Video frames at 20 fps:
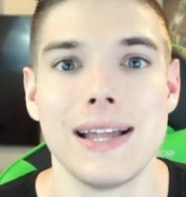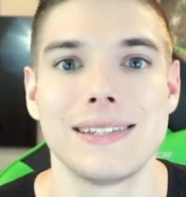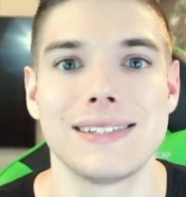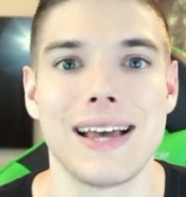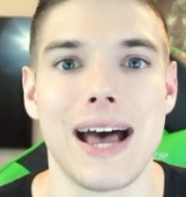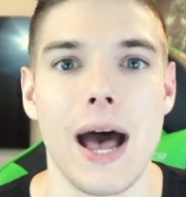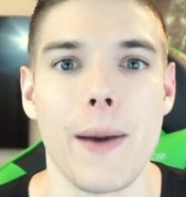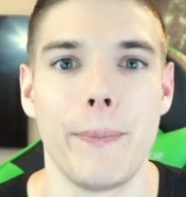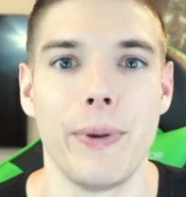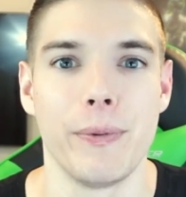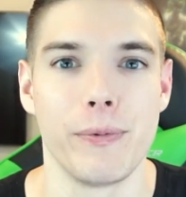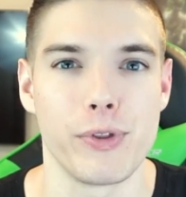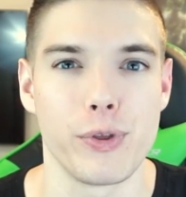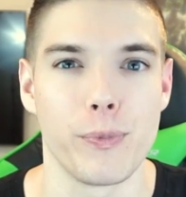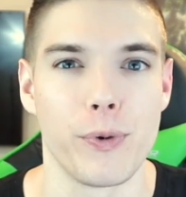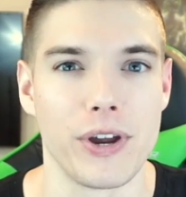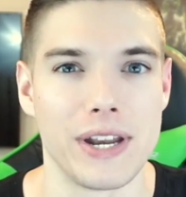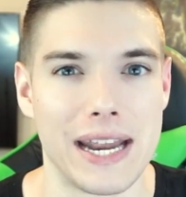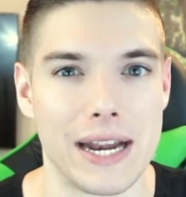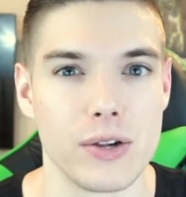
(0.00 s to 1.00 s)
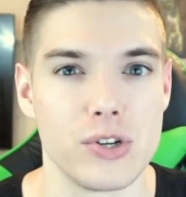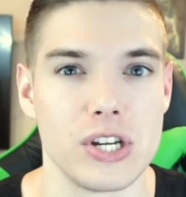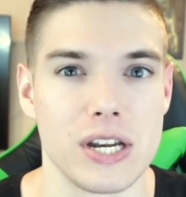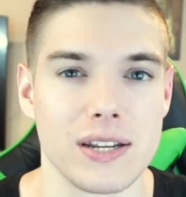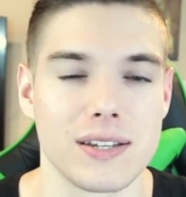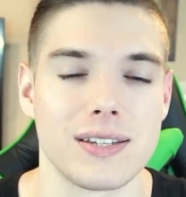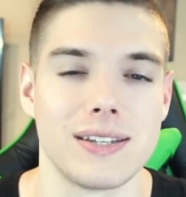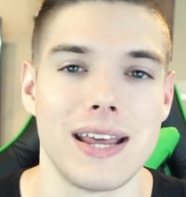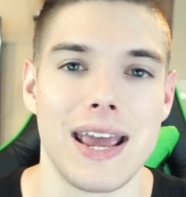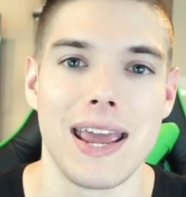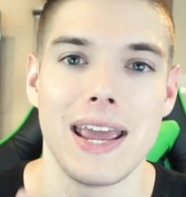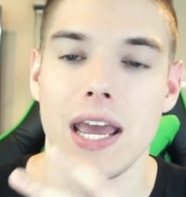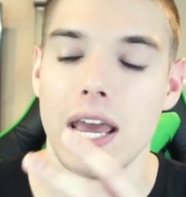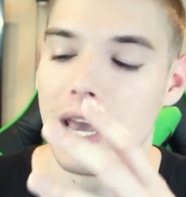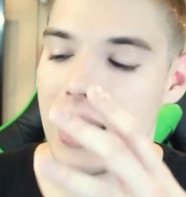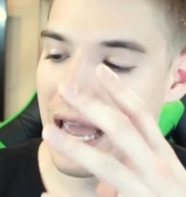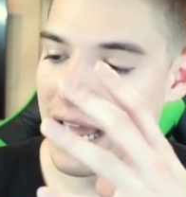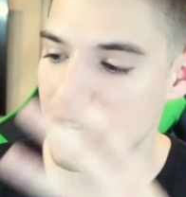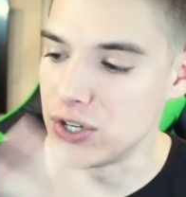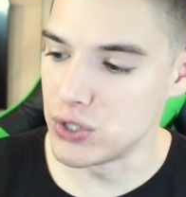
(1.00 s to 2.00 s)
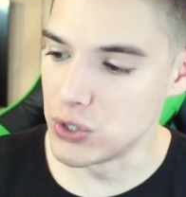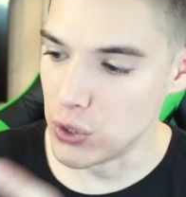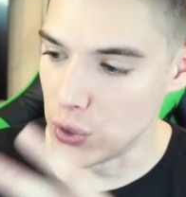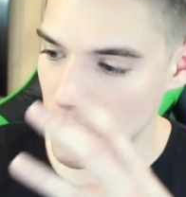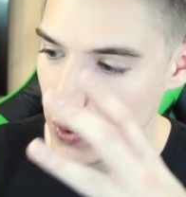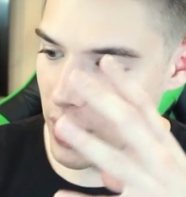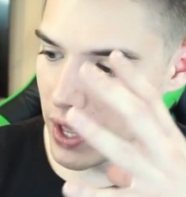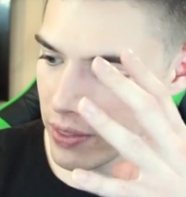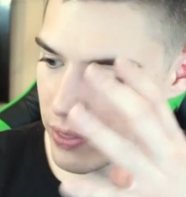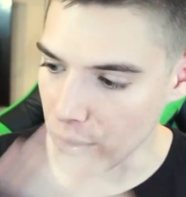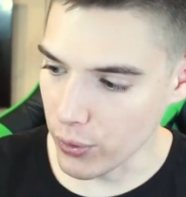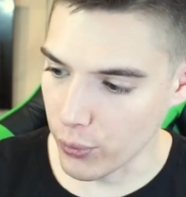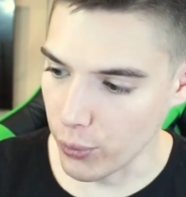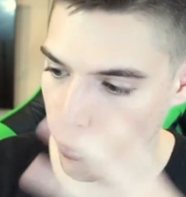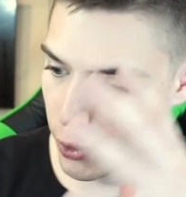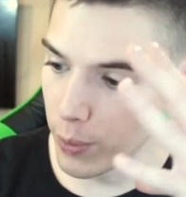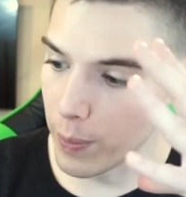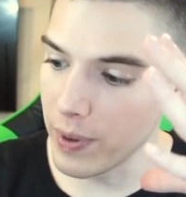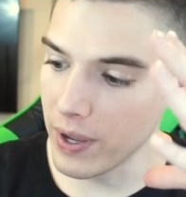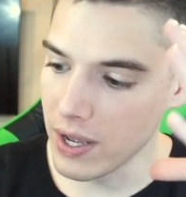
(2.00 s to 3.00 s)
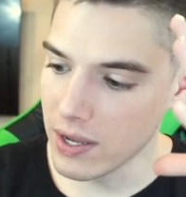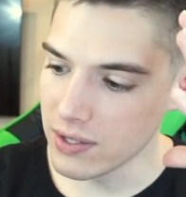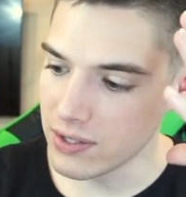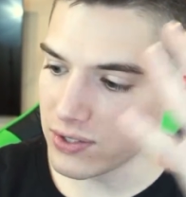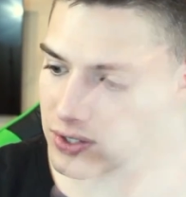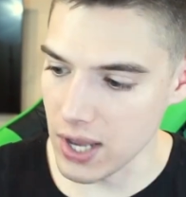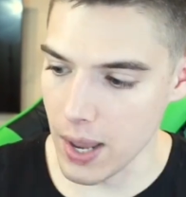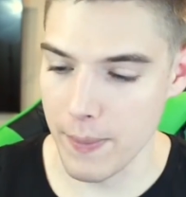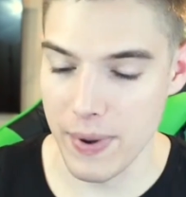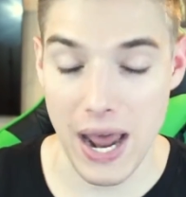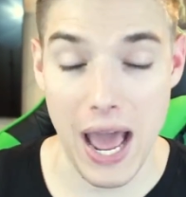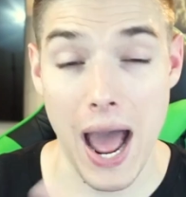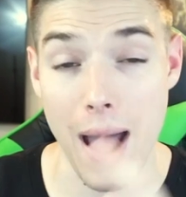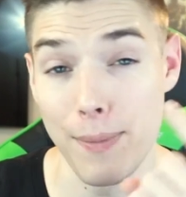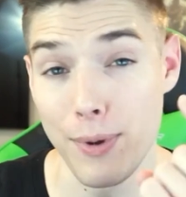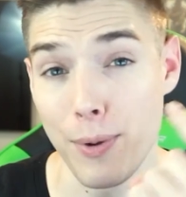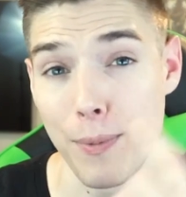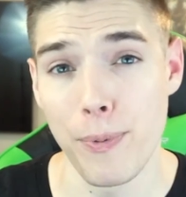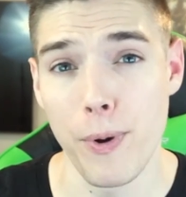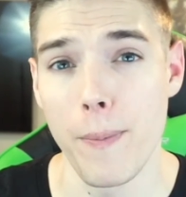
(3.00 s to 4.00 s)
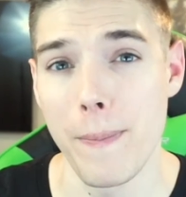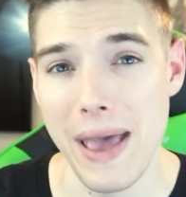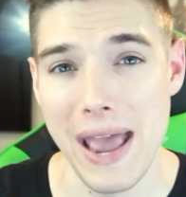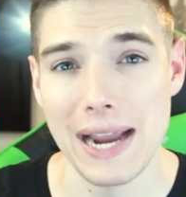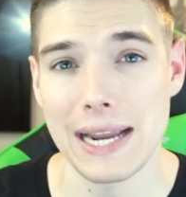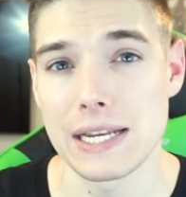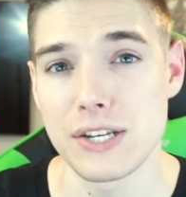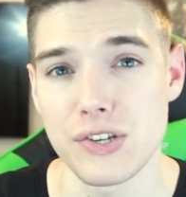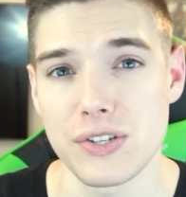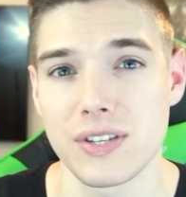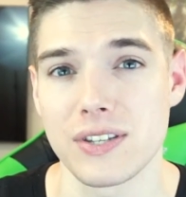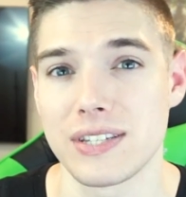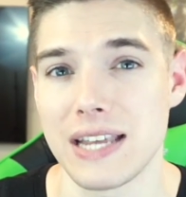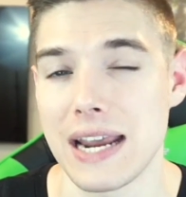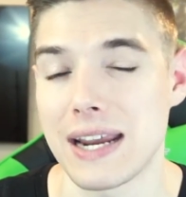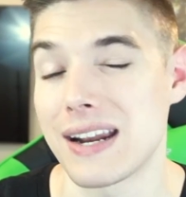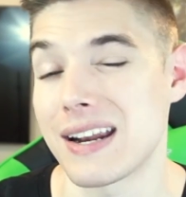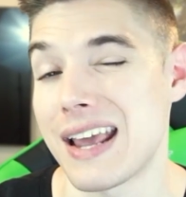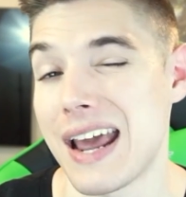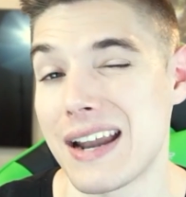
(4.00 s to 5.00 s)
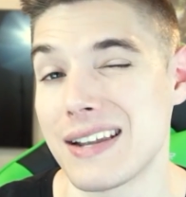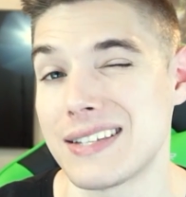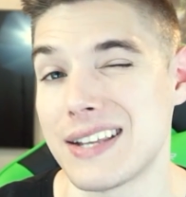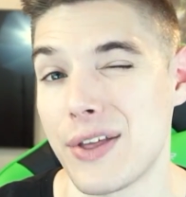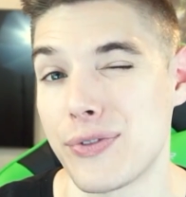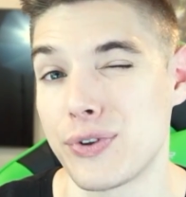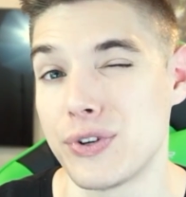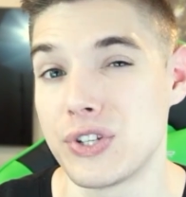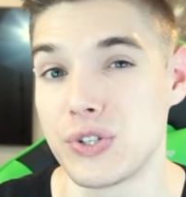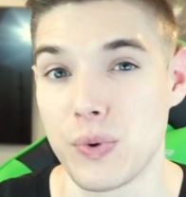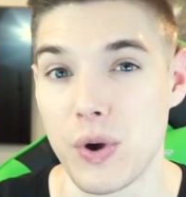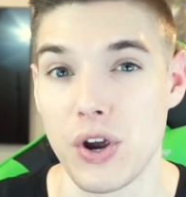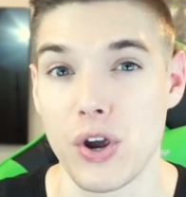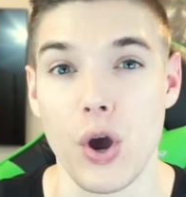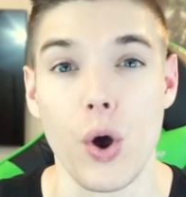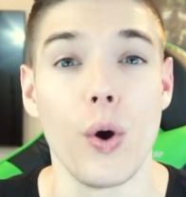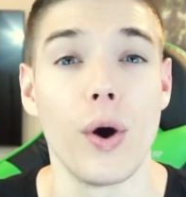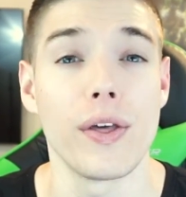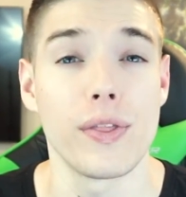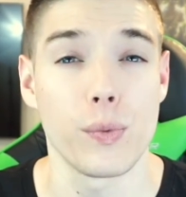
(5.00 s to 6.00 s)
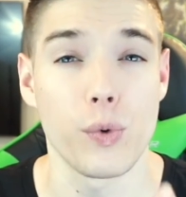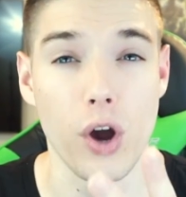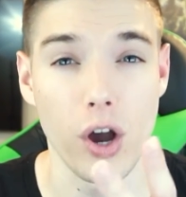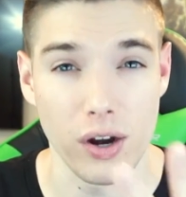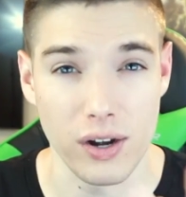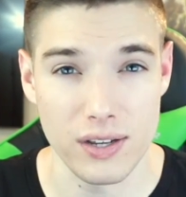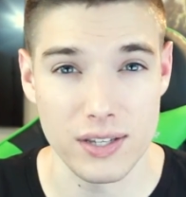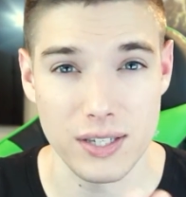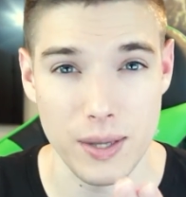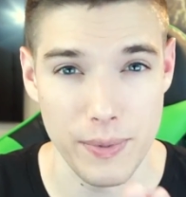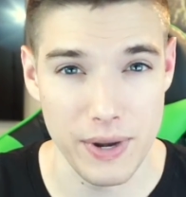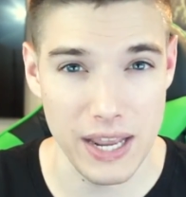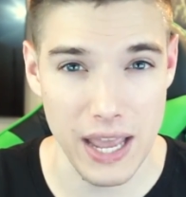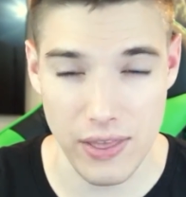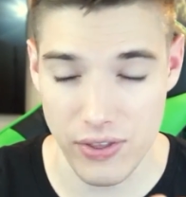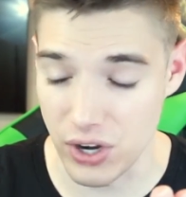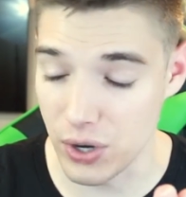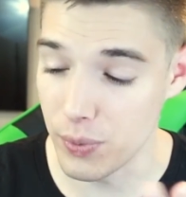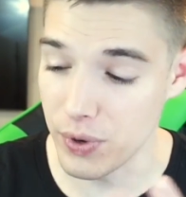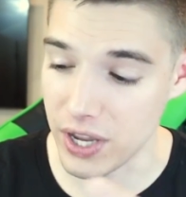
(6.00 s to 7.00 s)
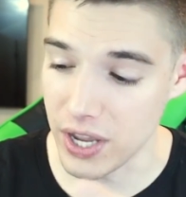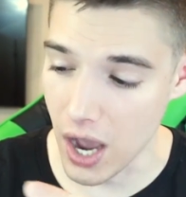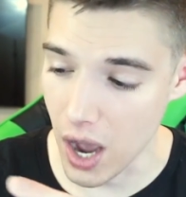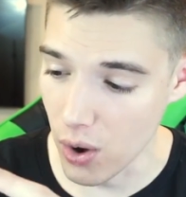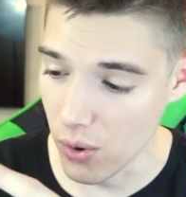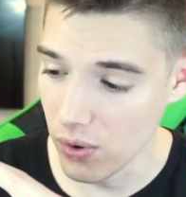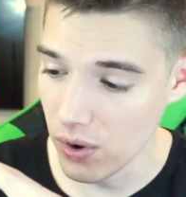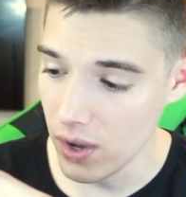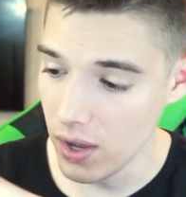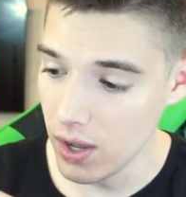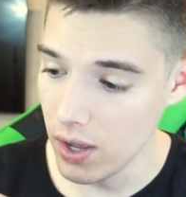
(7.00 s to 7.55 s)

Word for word: to hop in with your boy Nanogenix today and do the group summon. I'm going to pull back in just a second, count us down, 3, 2, 1, go, and then we're all going to summon together. Here we go.